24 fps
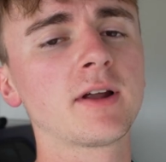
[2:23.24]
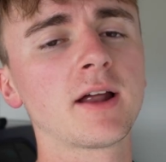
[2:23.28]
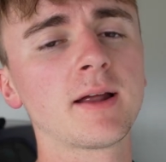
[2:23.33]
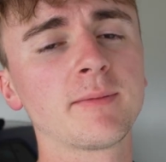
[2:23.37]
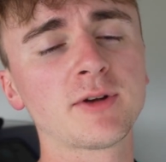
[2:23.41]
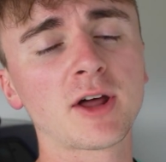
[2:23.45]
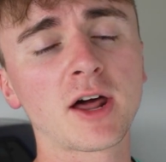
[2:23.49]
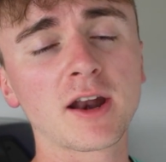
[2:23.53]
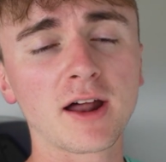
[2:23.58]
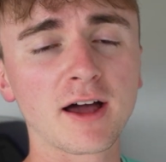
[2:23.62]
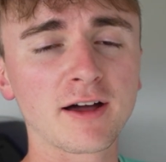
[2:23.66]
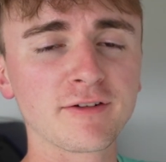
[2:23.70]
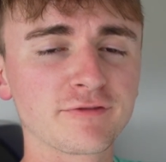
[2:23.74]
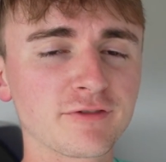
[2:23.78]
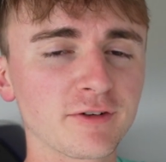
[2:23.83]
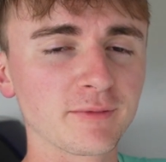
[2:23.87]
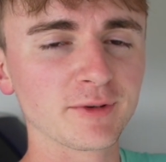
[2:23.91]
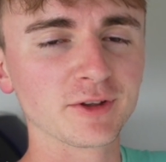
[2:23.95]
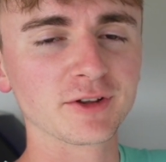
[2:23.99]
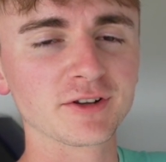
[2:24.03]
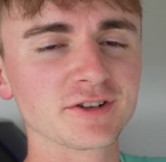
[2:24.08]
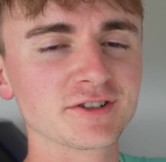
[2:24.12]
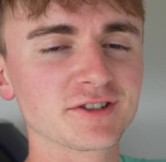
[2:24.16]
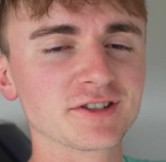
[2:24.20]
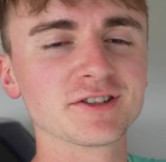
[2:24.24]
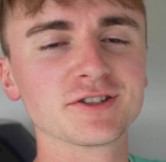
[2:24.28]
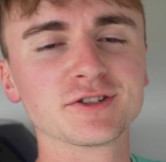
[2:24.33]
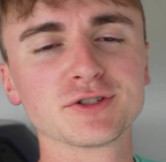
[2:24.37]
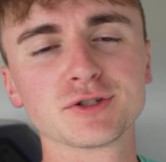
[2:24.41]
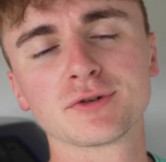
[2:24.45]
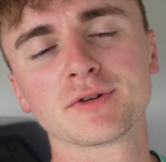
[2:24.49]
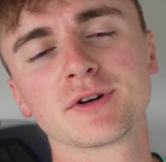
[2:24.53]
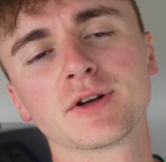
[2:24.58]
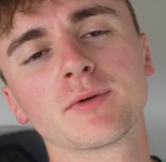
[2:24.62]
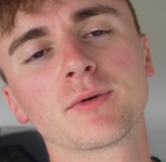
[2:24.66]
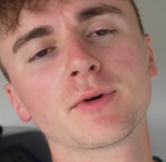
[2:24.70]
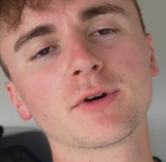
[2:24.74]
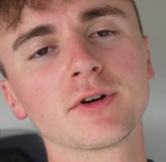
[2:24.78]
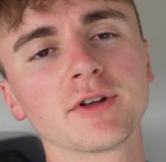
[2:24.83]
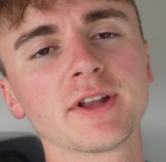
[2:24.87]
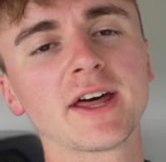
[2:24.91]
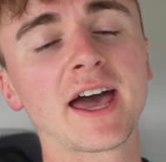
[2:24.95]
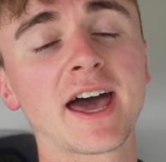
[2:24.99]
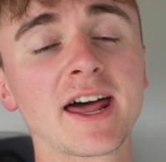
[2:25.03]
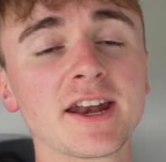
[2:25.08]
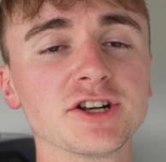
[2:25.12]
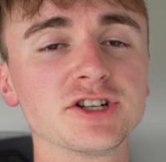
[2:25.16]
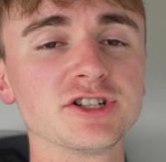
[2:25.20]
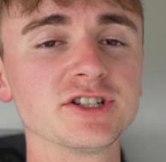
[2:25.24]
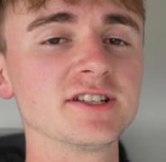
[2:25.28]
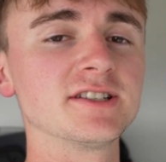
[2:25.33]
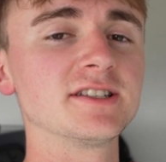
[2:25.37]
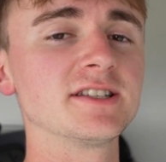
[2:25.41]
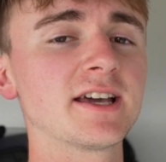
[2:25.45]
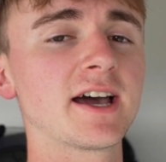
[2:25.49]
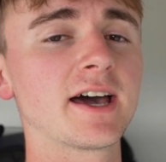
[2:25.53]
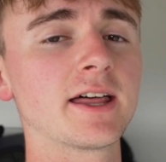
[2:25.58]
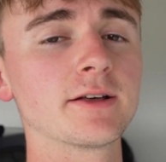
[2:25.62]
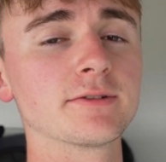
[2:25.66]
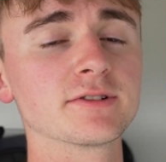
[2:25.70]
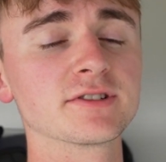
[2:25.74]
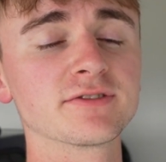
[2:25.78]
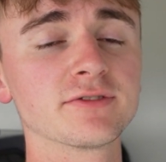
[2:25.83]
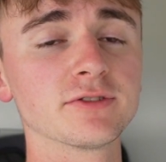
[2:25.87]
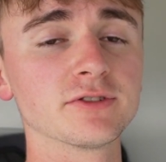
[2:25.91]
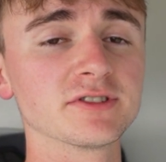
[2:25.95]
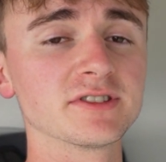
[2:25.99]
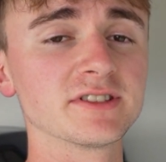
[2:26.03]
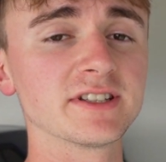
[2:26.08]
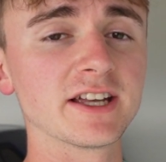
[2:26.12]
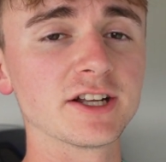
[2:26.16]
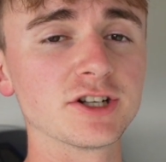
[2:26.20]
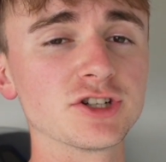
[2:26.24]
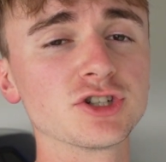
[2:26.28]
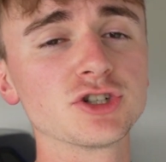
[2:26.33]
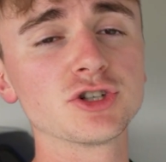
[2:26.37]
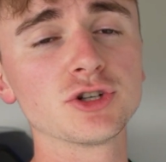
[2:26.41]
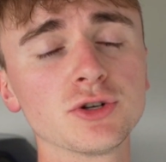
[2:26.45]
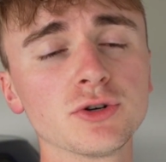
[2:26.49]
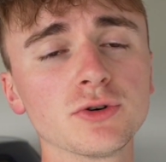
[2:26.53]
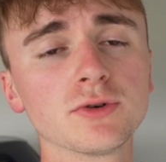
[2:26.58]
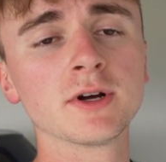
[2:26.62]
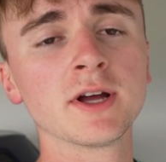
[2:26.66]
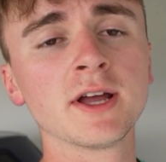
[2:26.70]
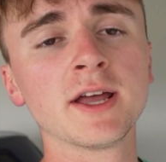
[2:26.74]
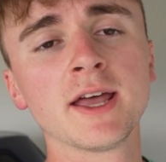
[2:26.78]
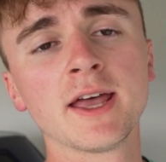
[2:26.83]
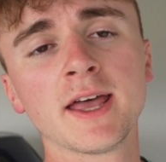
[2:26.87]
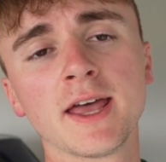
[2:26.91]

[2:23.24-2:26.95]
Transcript: I'm not unfamiliar to the tuning world. I had a GTI that was full stage 2,